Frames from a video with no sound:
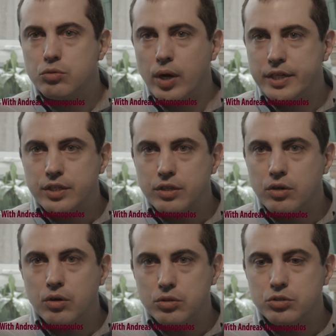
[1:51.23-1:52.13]
writing
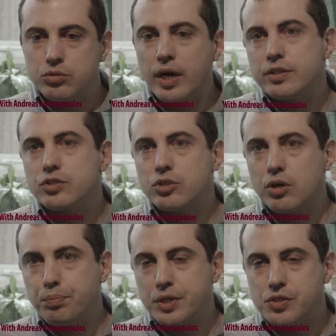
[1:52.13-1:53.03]
codes, trying to
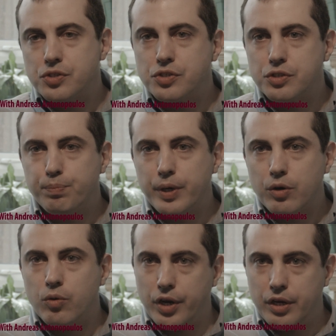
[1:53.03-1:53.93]
start businesses in
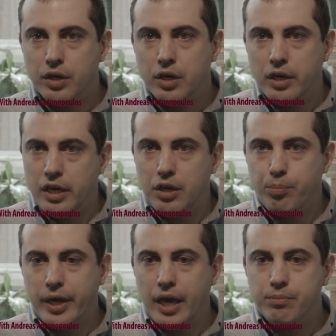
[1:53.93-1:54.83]
Bitcoin. It
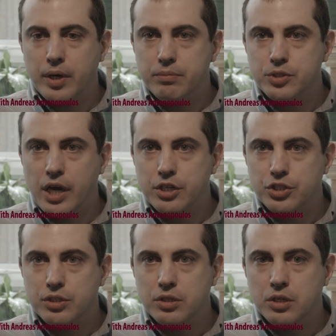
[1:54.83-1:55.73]
became my
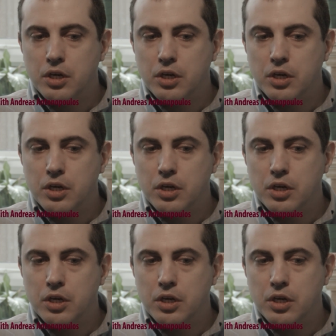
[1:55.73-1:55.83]
obsession.